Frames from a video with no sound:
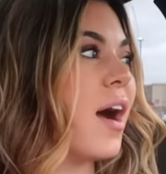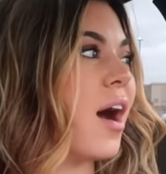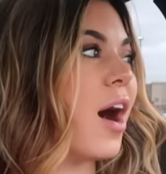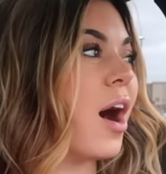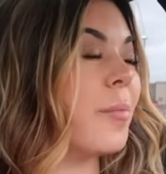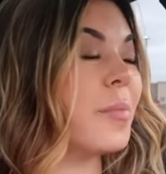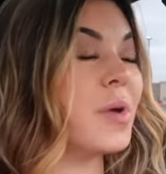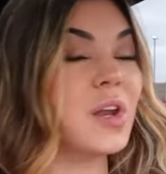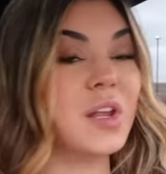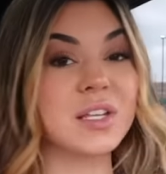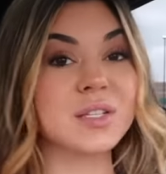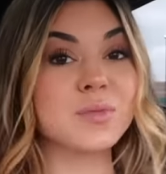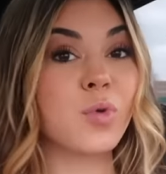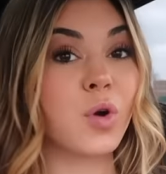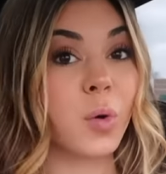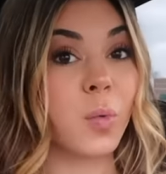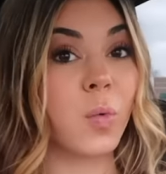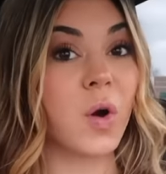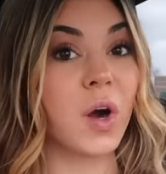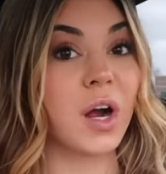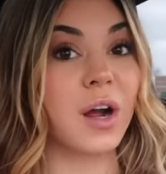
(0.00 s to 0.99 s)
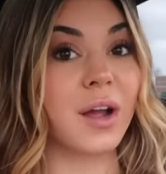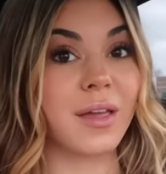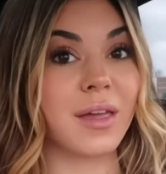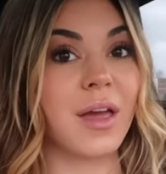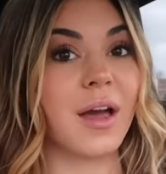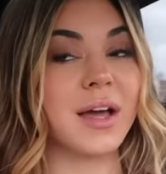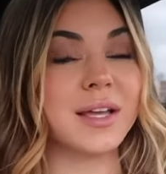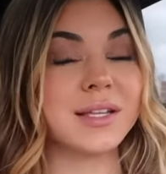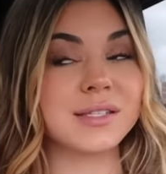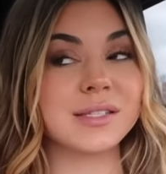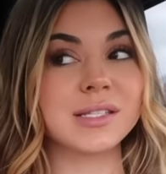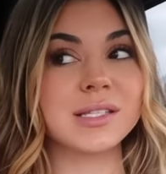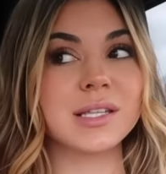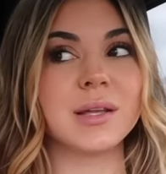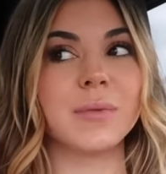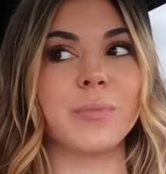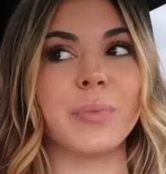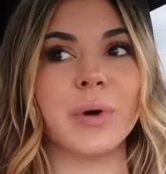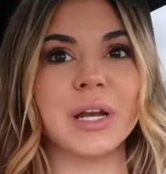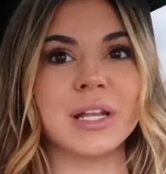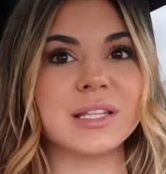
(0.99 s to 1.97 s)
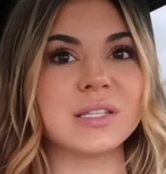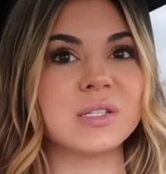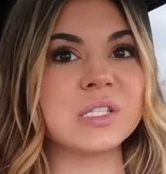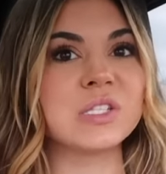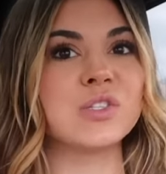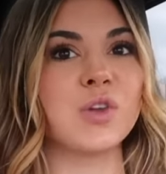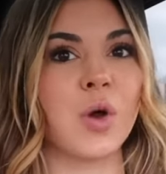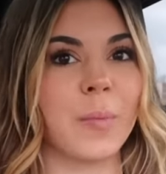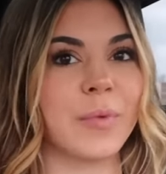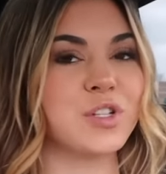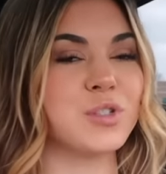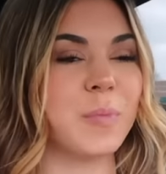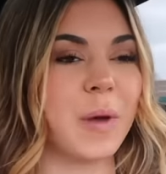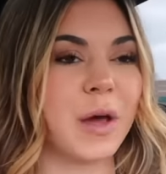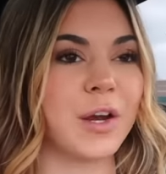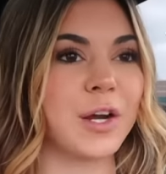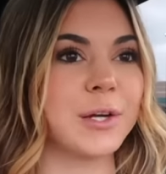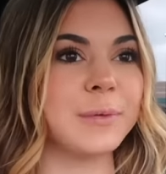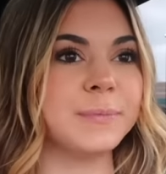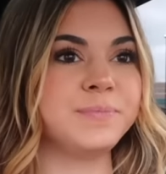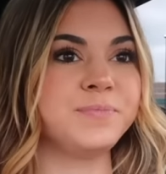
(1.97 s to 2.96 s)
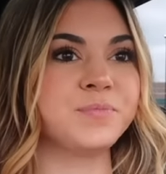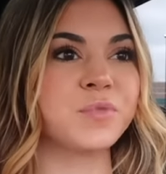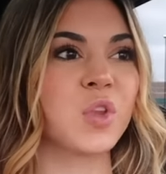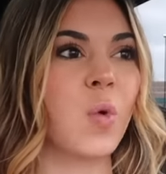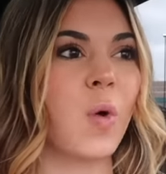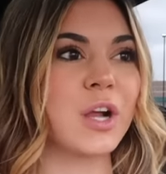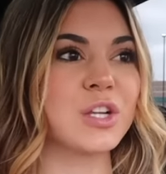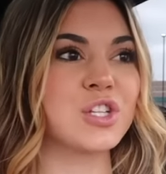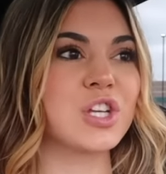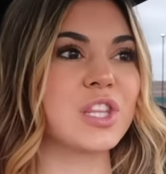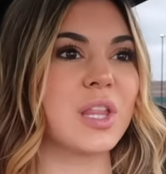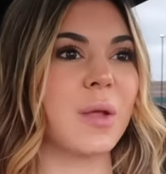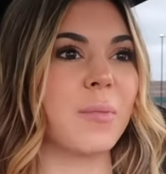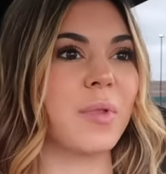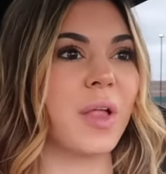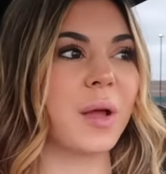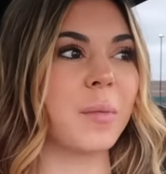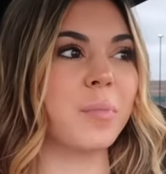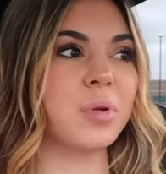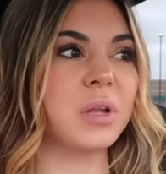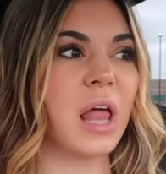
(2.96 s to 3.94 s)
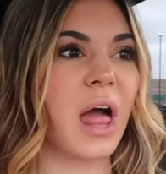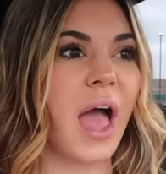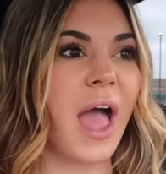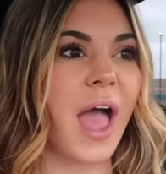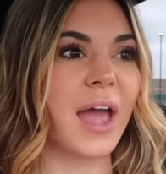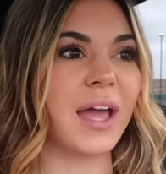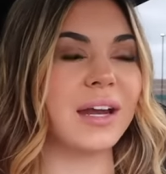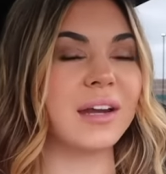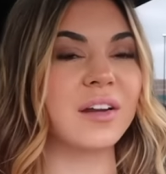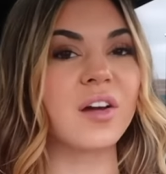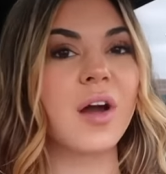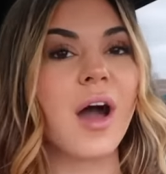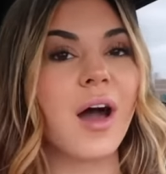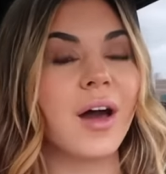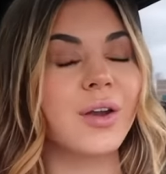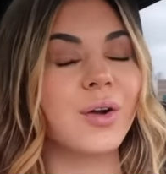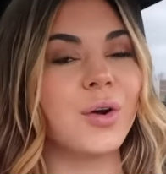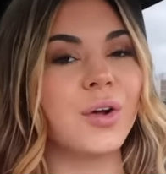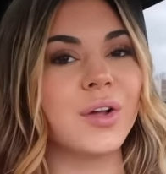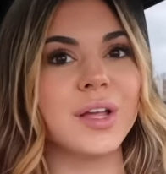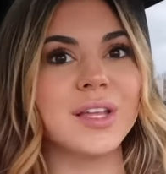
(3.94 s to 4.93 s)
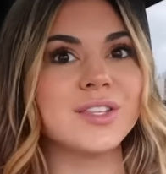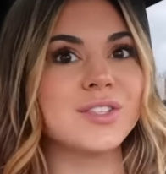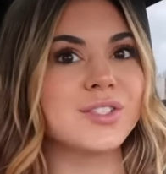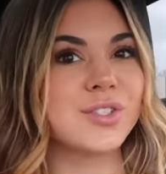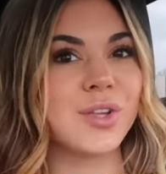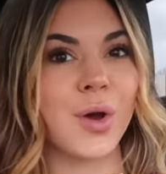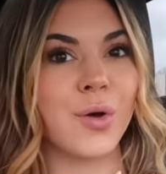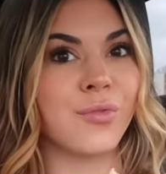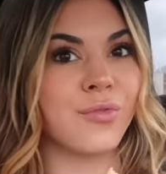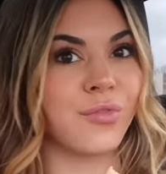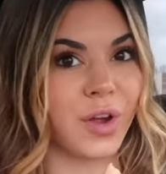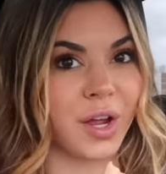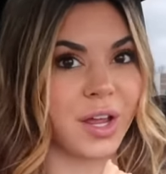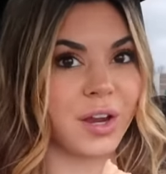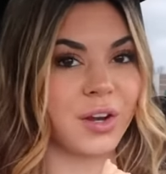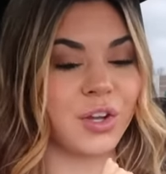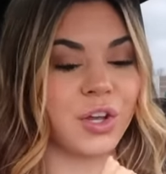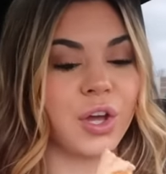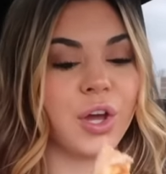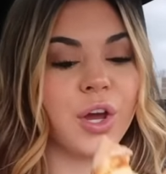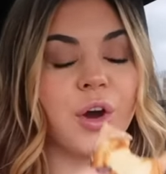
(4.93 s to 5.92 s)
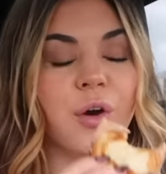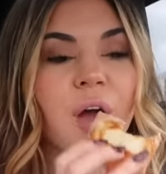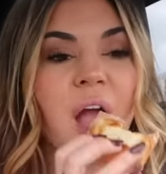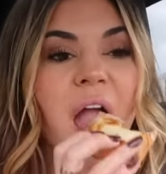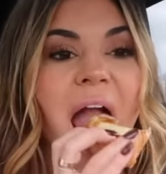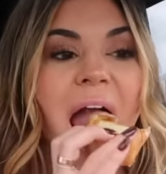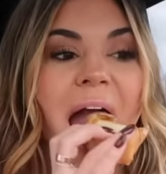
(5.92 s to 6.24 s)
It is more work, yes, but it's so much better. Watching them like play and cuddle, it's so freaking cute.